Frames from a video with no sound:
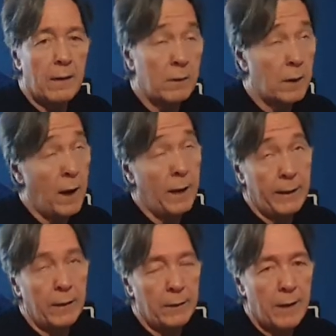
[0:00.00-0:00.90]
or I
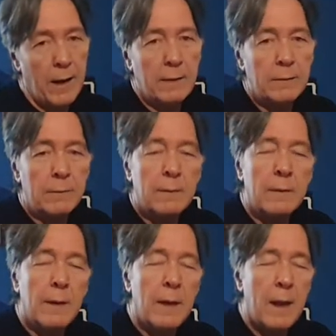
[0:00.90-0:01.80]
carried on,
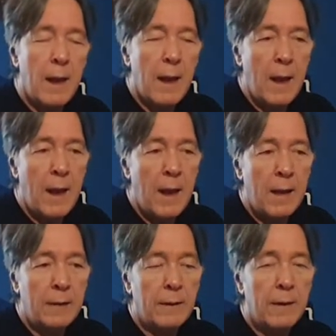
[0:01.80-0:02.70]
and